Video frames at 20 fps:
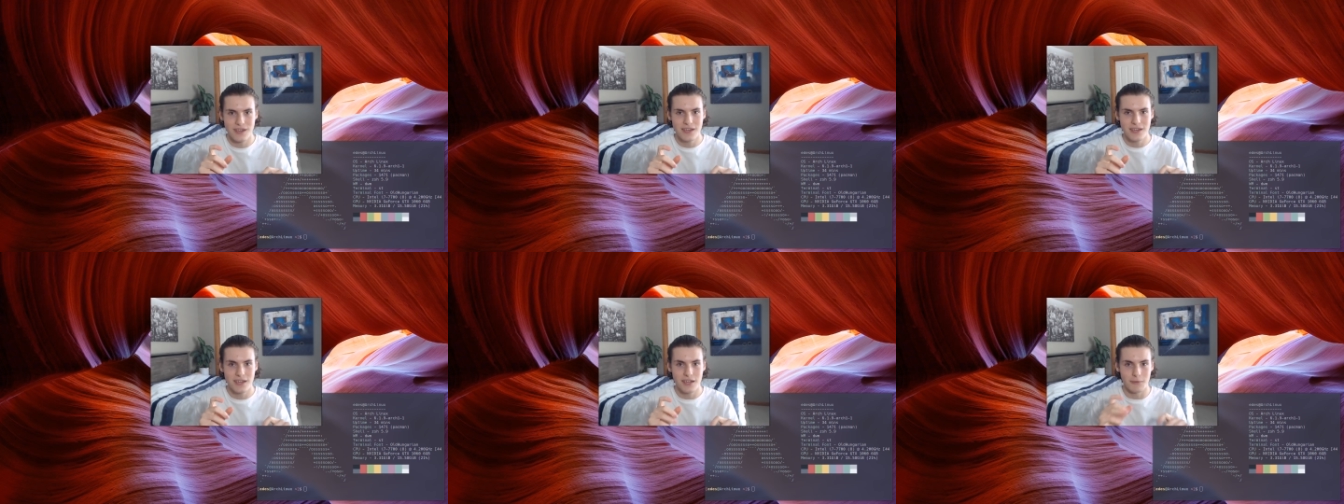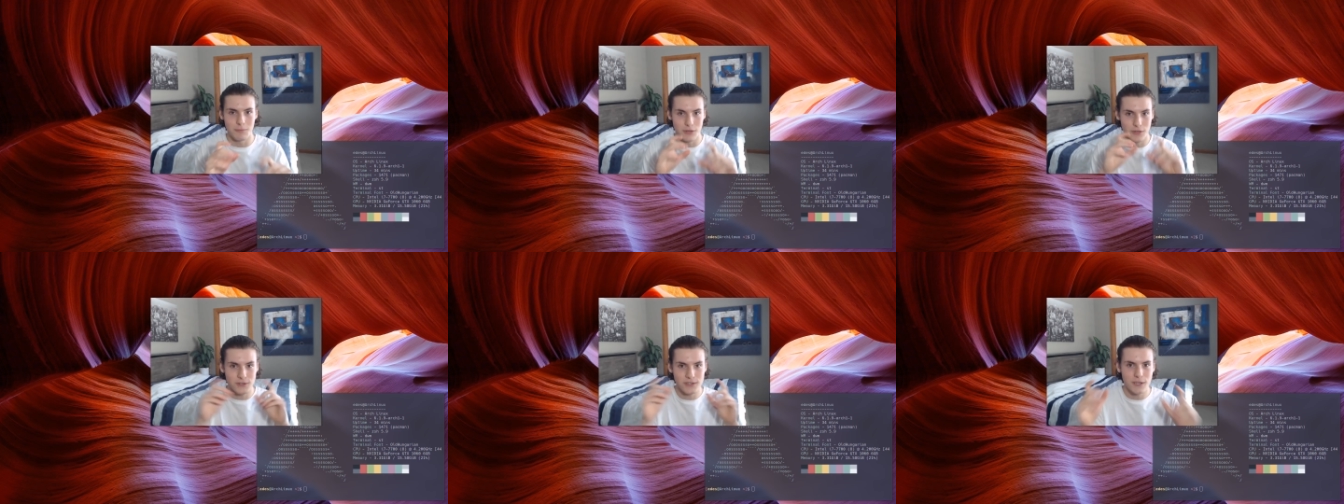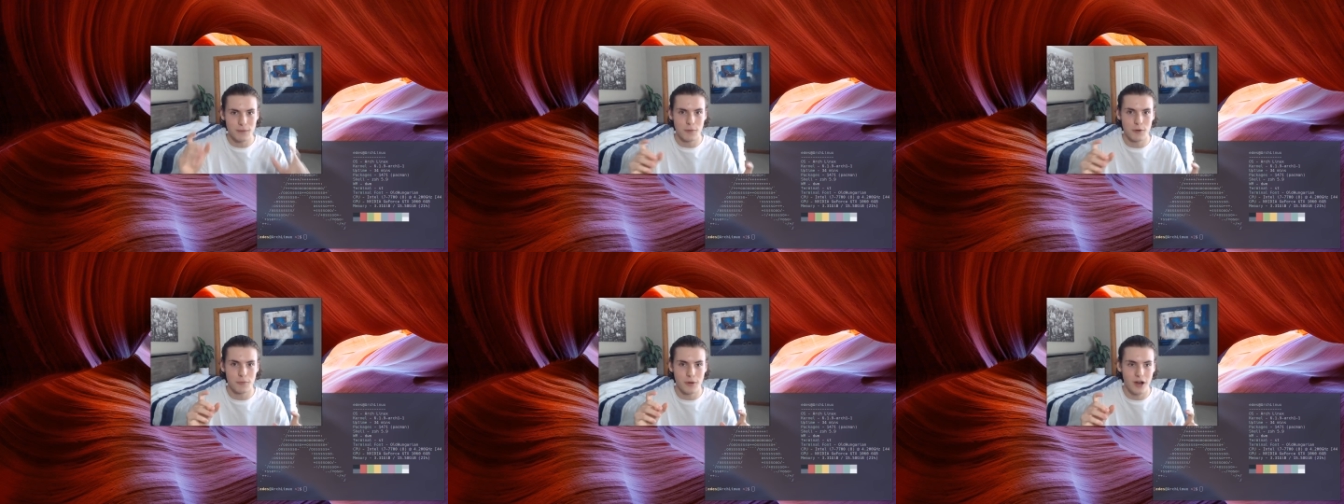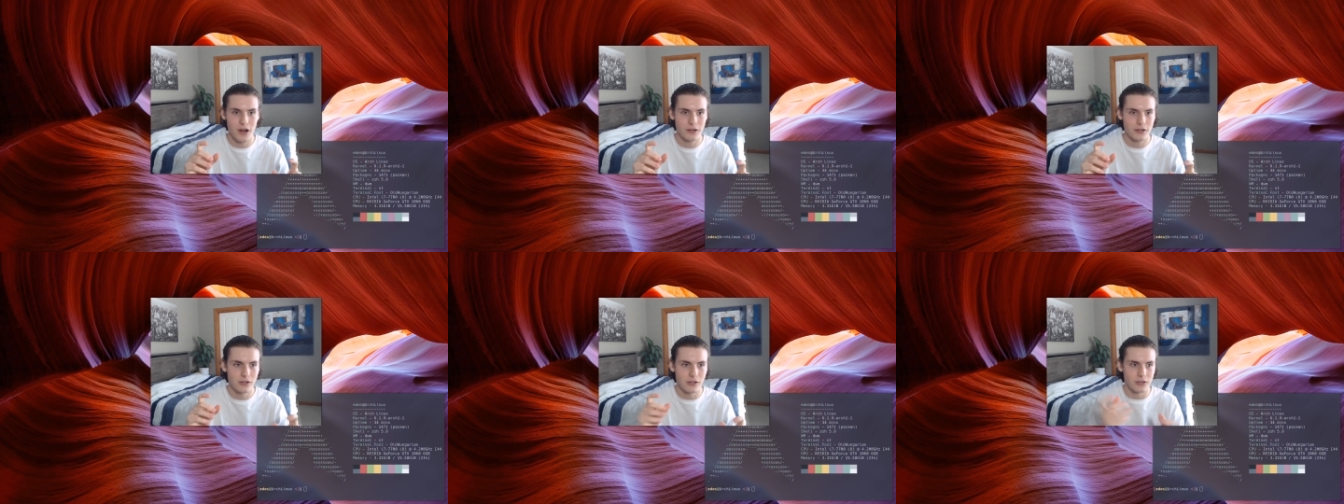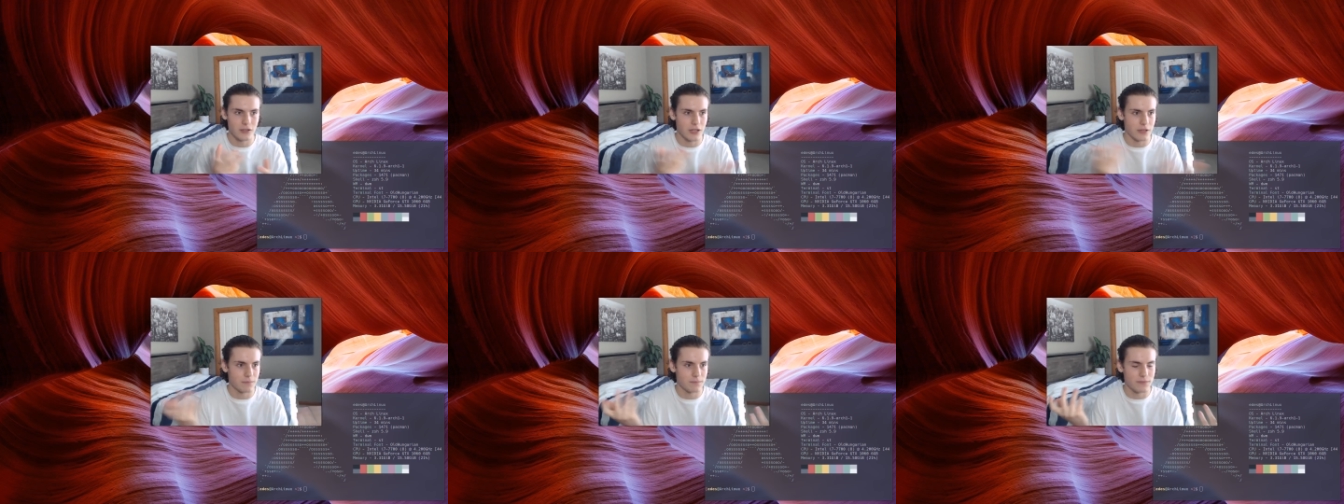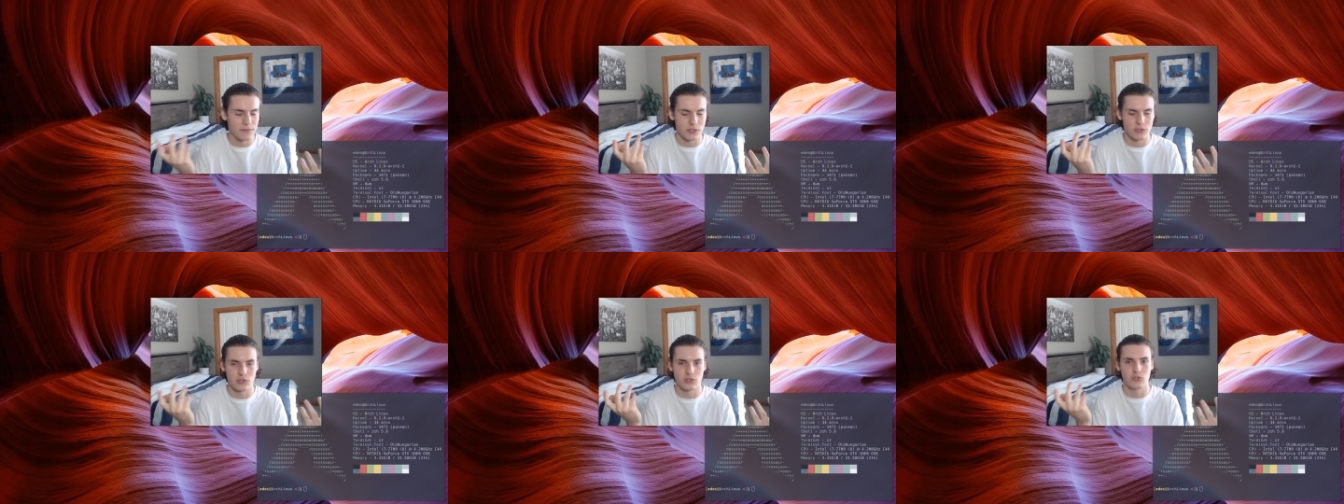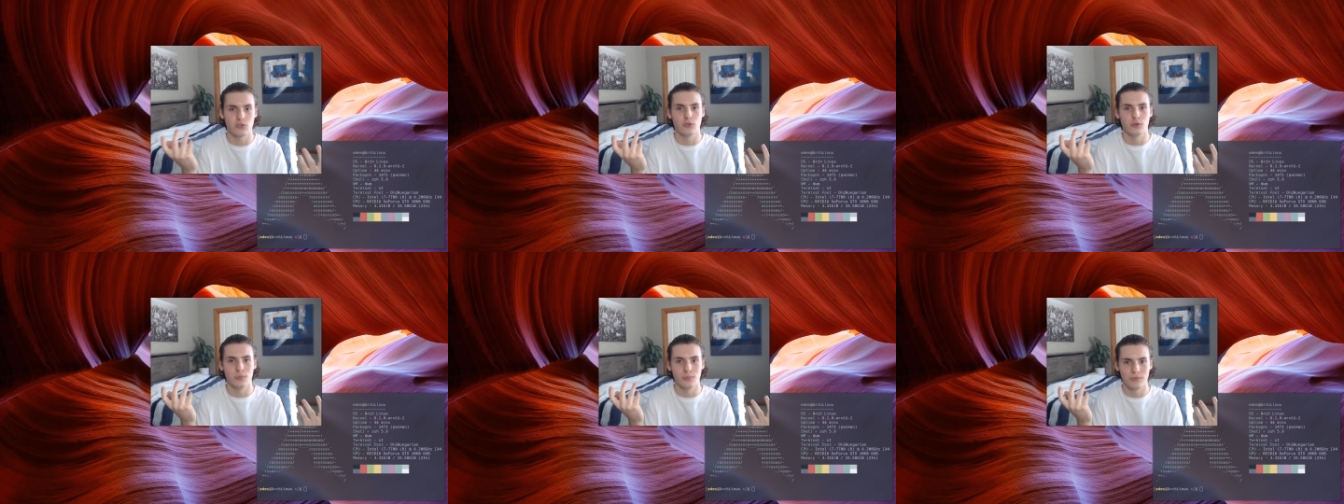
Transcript: And because they're proprietary, like they're just doomed.